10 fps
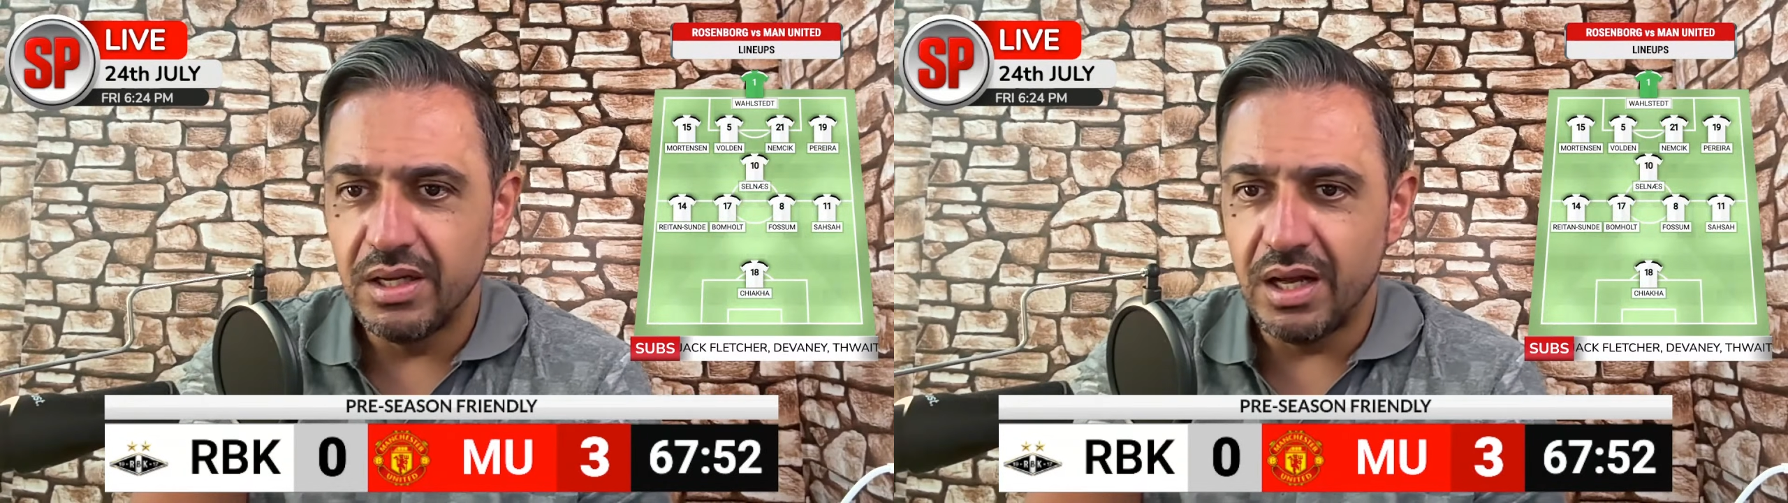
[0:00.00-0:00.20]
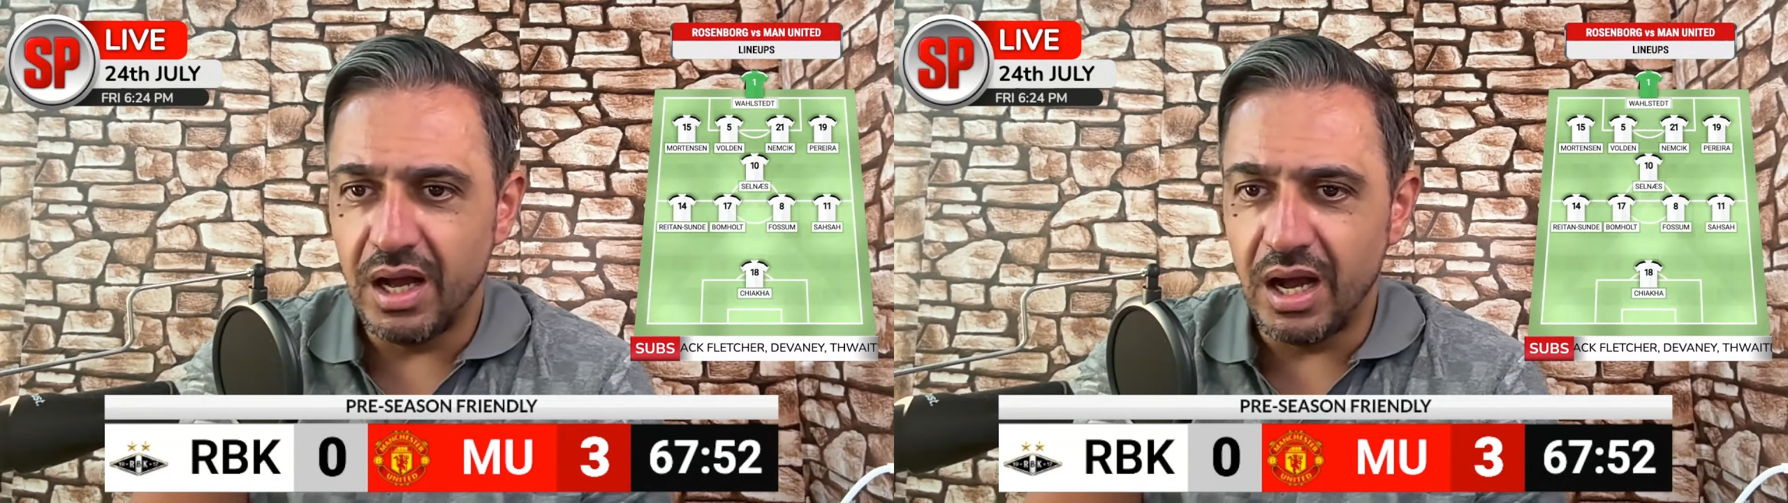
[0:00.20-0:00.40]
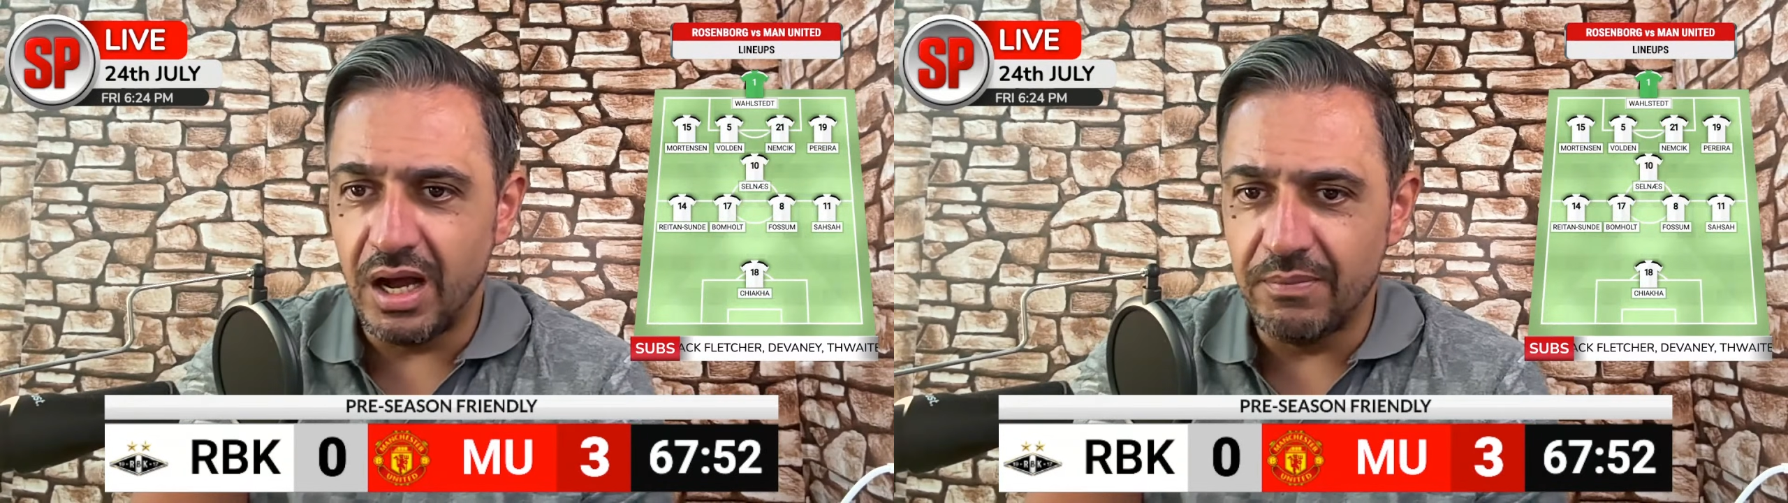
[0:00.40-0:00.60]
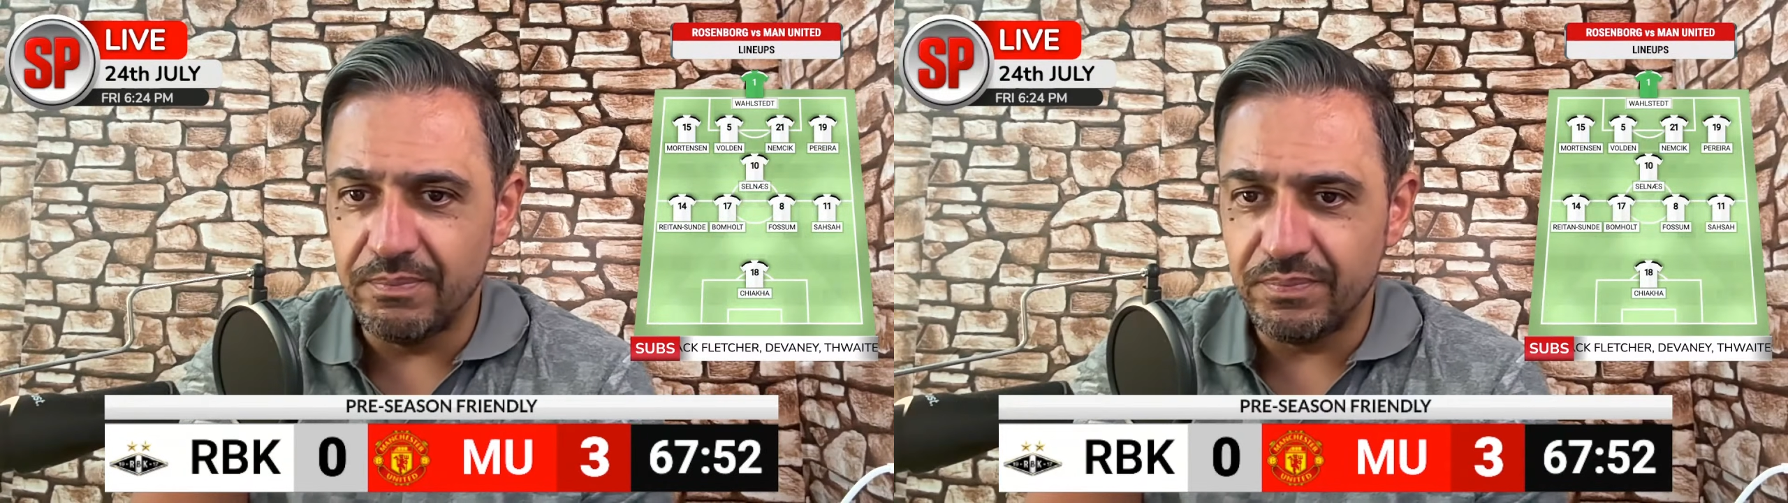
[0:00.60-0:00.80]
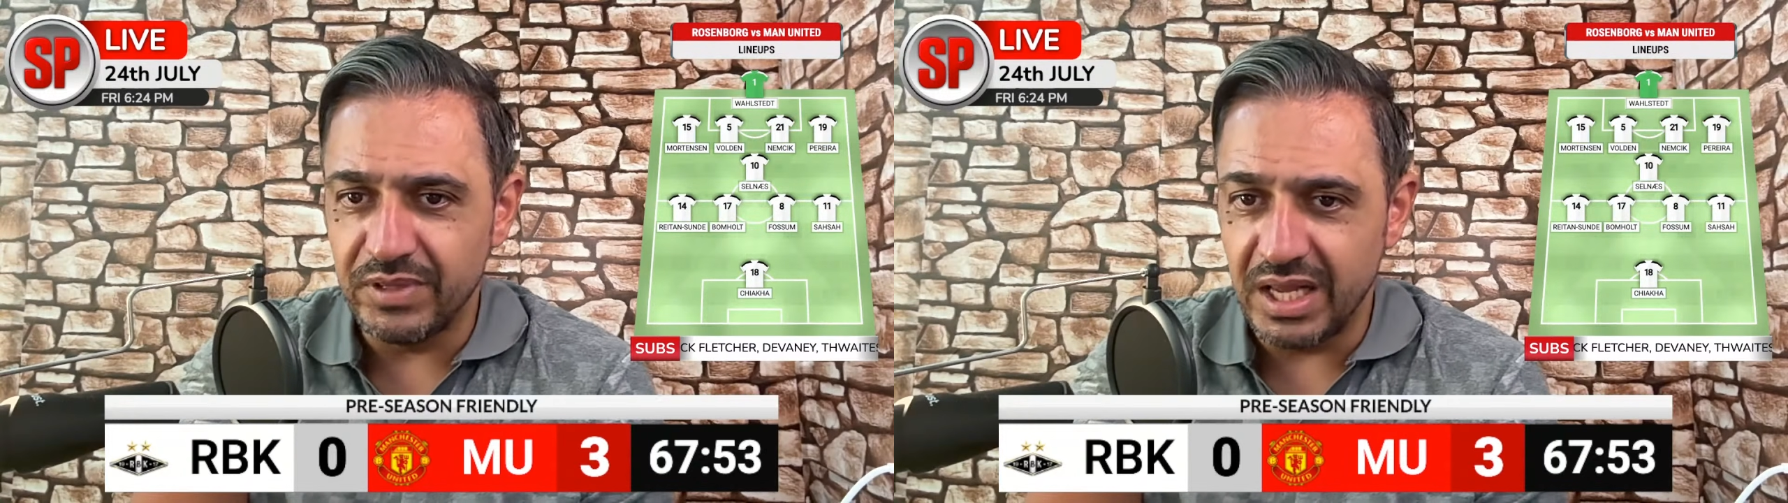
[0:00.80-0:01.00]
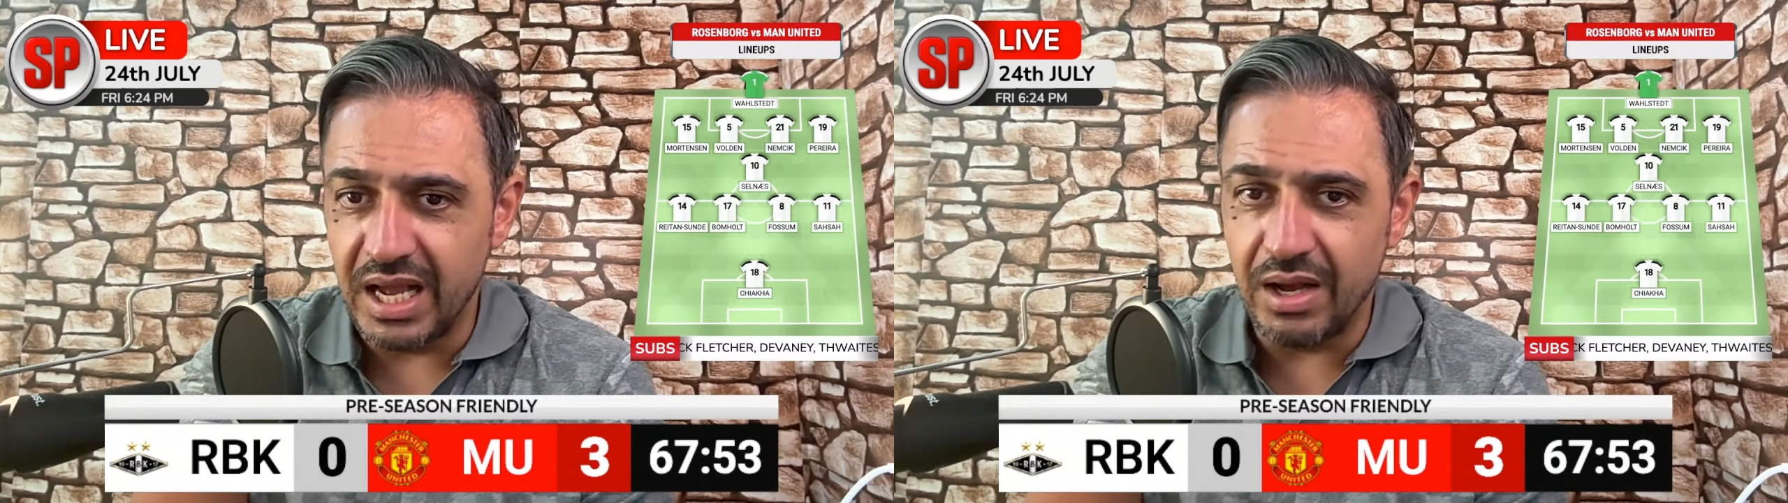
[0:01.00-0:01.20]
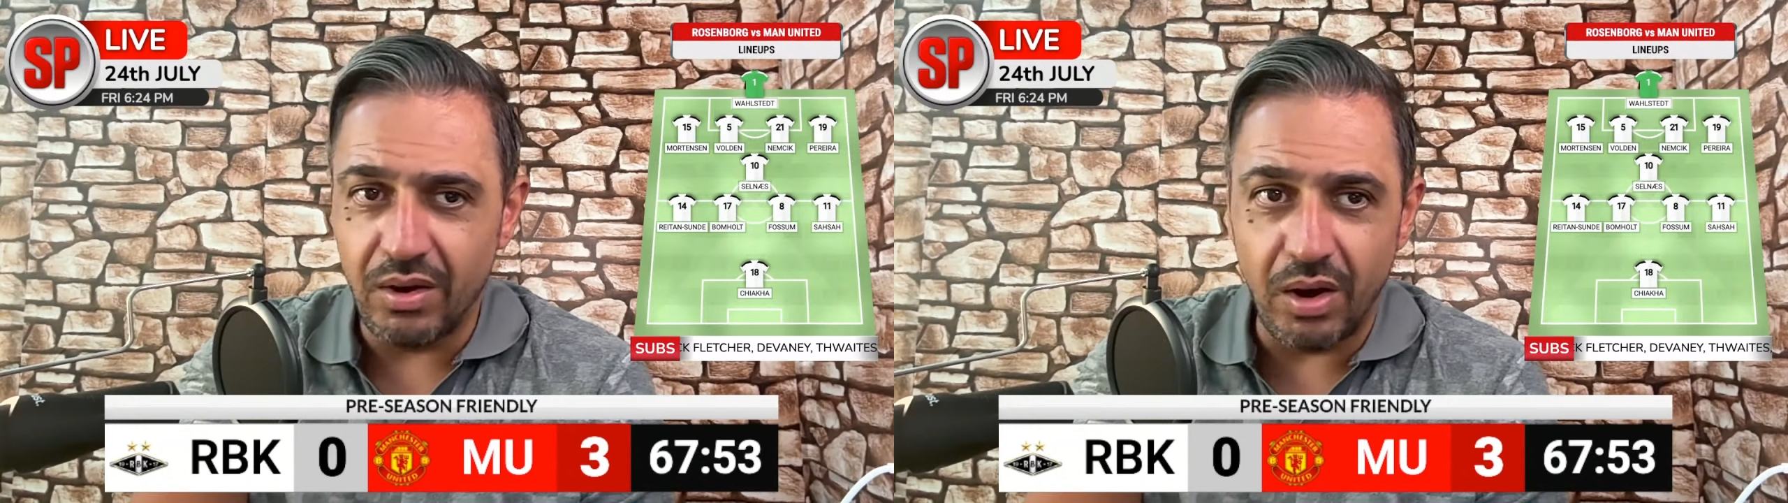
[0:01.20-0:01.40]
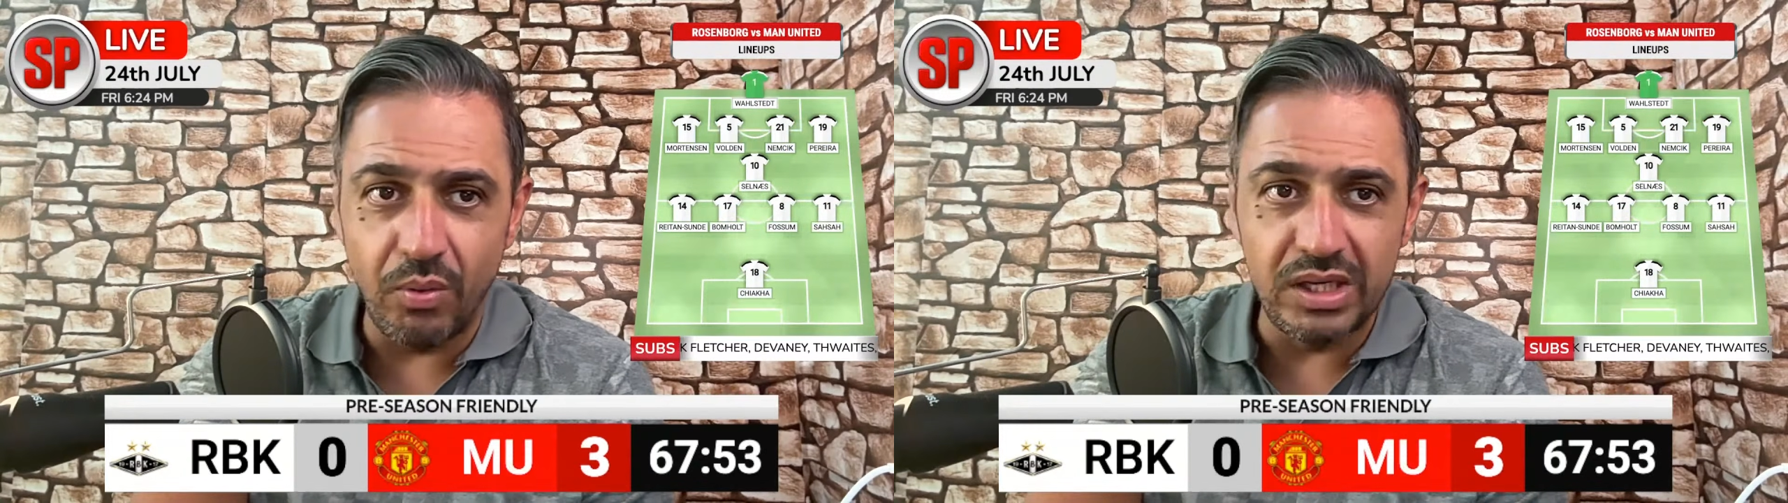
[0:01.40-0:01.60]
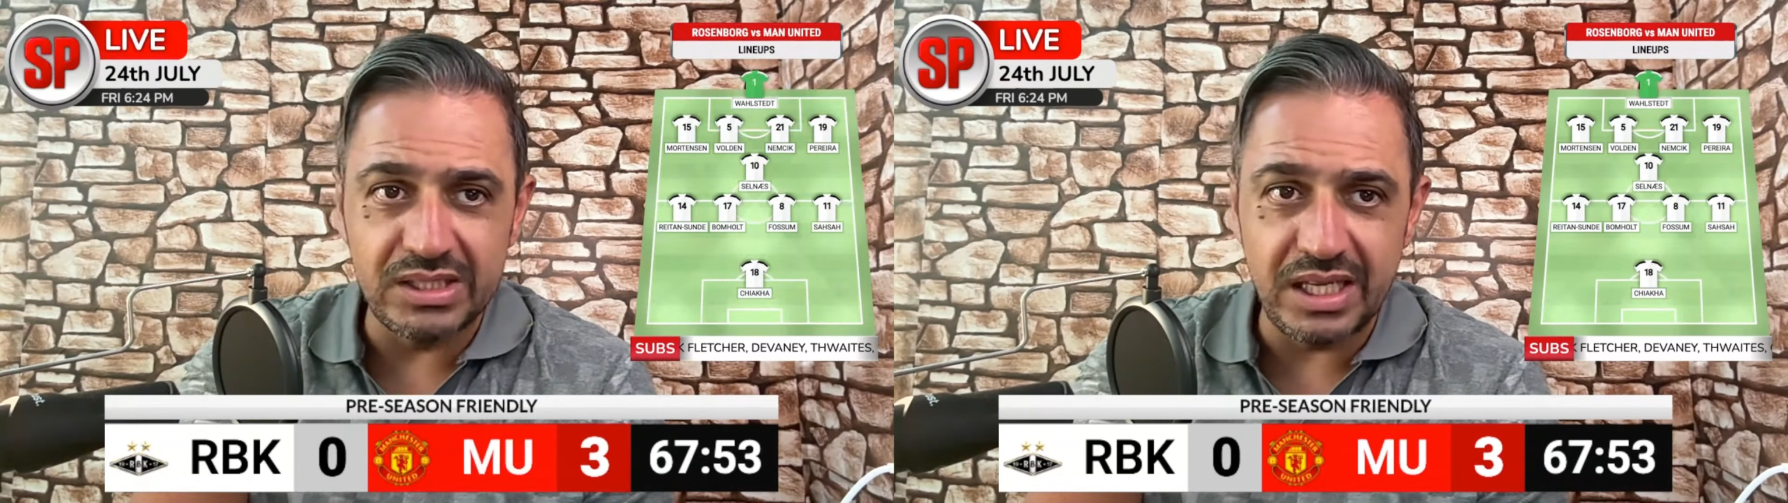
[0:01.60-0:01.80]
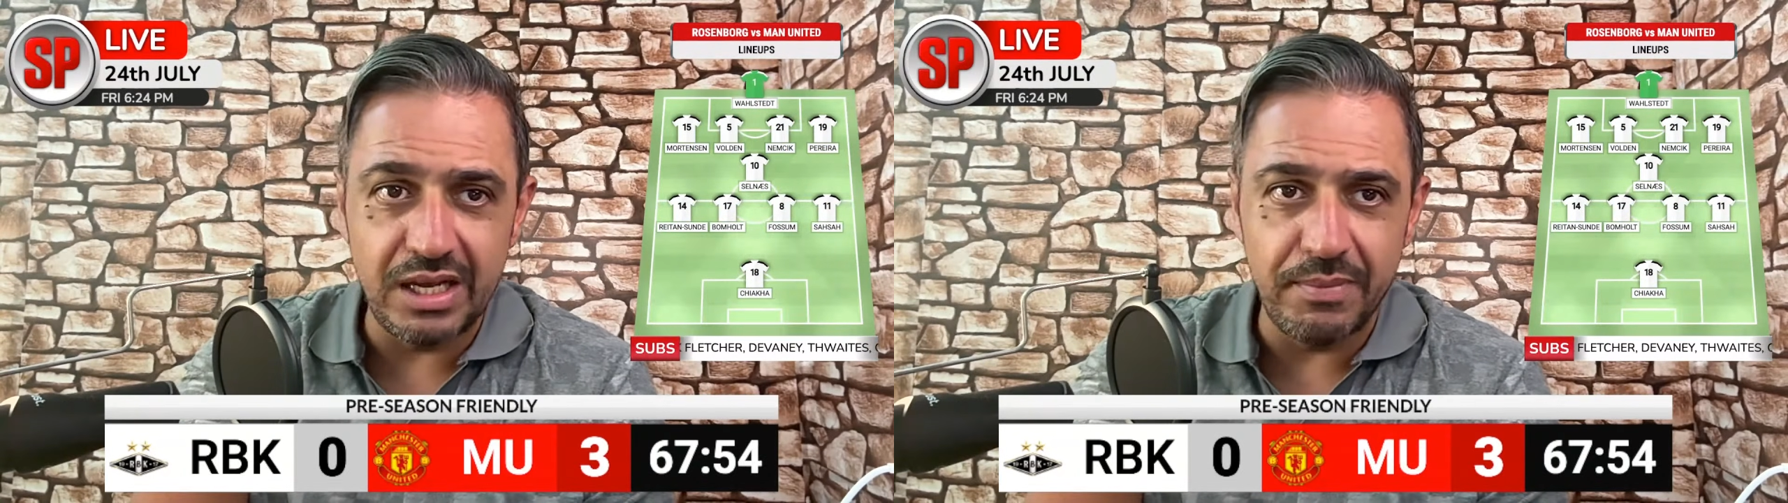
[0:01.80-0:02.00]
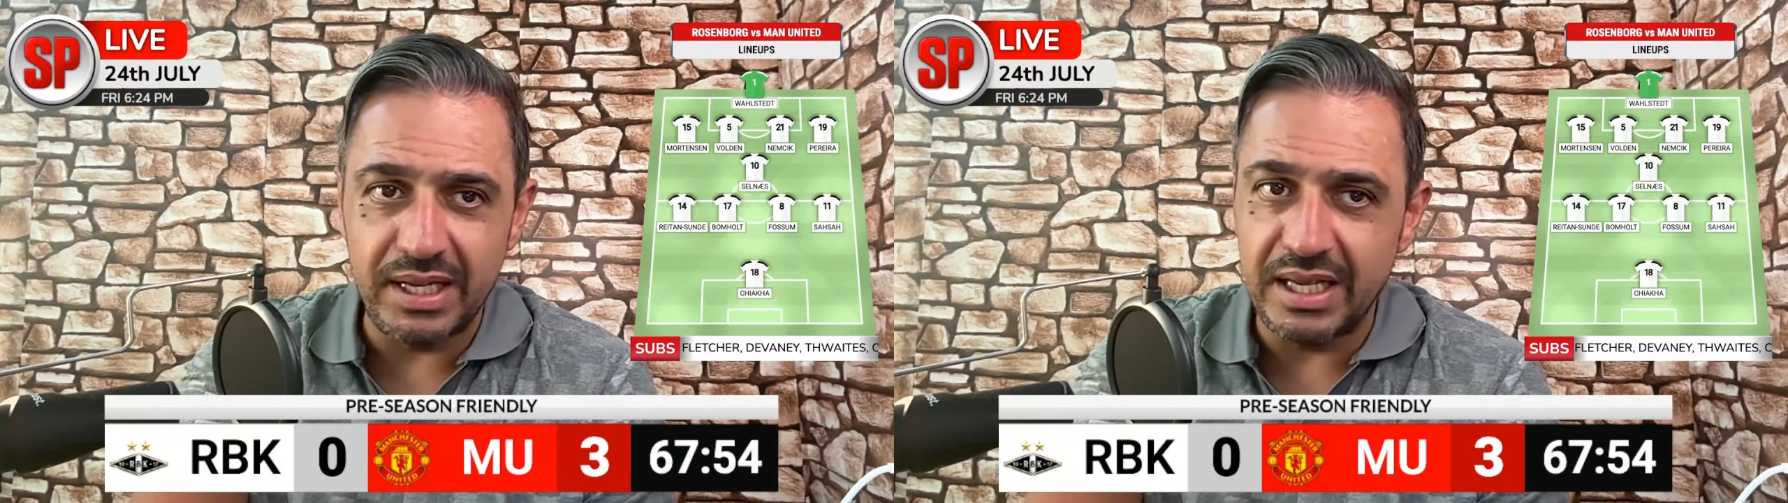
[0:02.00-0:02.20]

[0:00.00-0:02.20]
I want to see him.